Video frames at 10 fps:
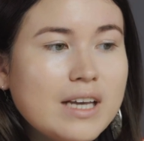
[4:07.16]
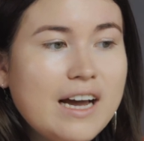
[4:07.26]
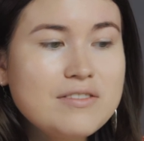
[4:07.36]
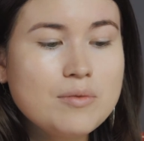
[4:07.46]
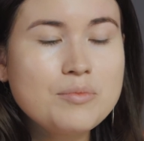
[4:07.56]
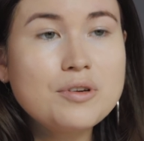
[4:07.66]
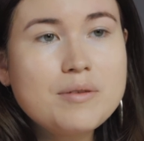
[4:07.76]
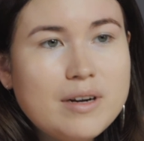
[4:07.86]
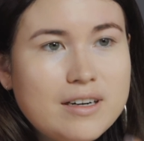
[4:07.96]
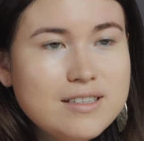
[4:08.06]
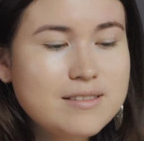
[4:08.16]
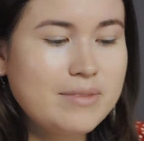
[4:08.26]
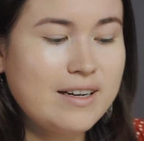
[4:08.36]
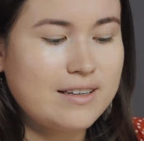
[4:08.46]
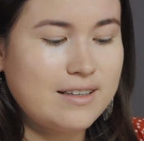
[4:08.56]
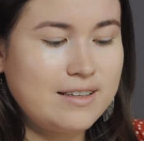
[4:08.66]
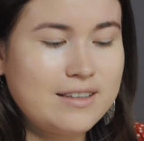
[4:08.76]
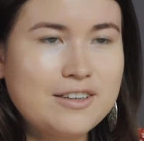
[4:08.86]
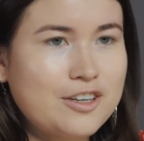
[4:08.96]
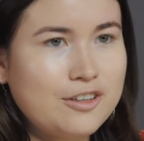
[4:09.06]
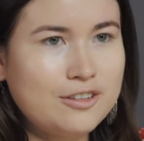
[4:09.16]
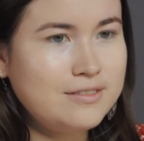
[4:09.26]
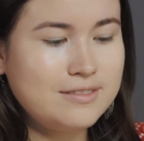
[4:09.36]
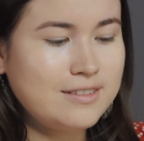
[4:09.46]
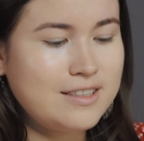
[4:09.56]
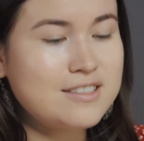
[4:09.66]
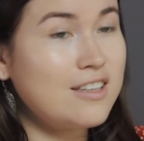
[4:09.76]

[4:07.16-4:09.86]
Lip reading: I have some beauty marks, but girl, he's